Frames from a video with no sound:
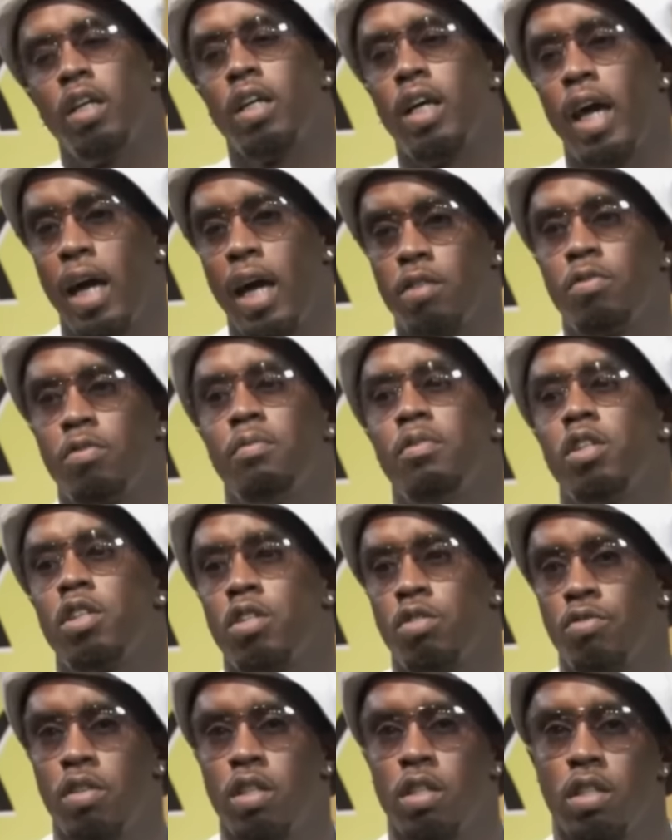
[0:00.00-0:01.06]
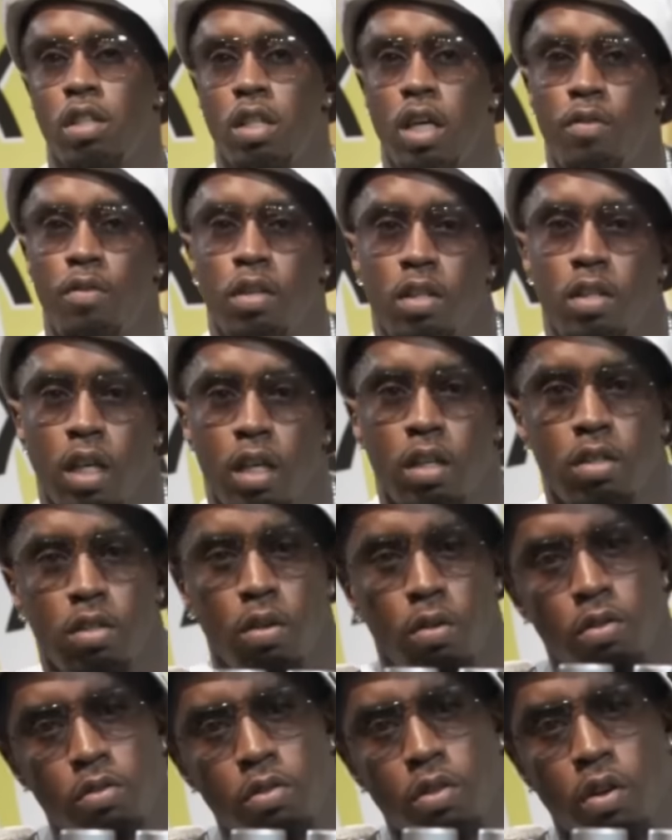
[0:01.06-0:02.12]
cats from the streets and everything. Mm.
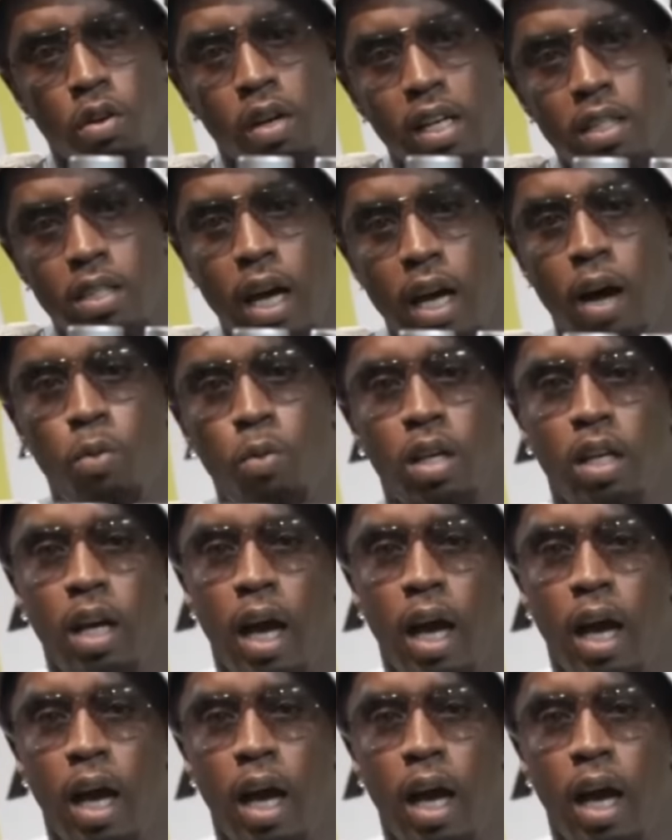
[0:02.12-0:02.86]
So you know, that's how we